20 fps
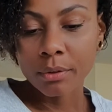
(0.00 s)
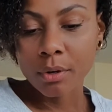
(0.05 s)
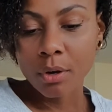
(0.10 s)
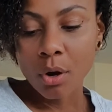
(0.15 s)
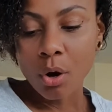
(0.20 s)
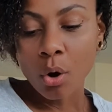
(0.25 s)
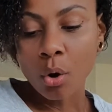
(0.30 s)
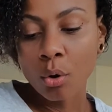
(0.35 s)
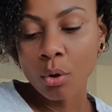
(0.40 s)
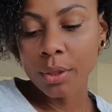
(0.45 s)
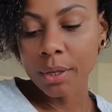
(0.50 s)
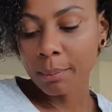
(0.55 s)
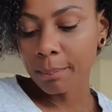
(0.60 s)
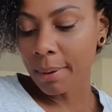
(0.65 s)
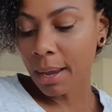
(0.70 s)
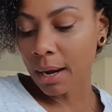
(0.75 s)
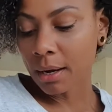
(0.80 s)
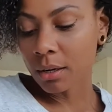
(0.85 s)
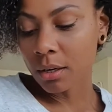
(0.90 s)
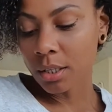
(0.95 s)
holding
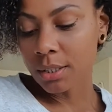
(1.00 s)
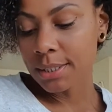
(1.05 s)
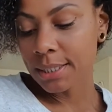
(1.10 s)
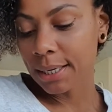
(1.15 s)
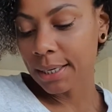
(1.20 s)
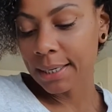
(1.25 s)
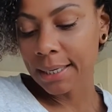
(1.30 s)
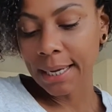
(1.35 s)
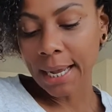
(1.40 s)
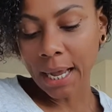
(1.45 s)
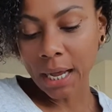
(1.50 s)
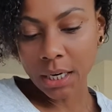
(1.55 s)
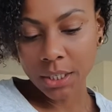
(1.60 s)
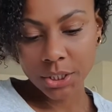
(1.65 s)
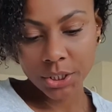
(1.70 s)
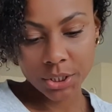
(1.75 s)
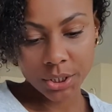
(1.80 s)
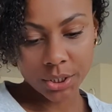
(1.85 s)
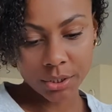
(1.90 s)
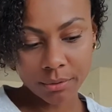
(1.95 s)
back, not taking
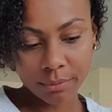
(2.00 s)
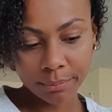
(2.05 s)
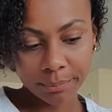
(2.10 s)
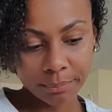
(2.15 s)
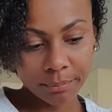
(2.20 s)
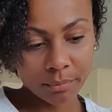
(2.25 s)
action,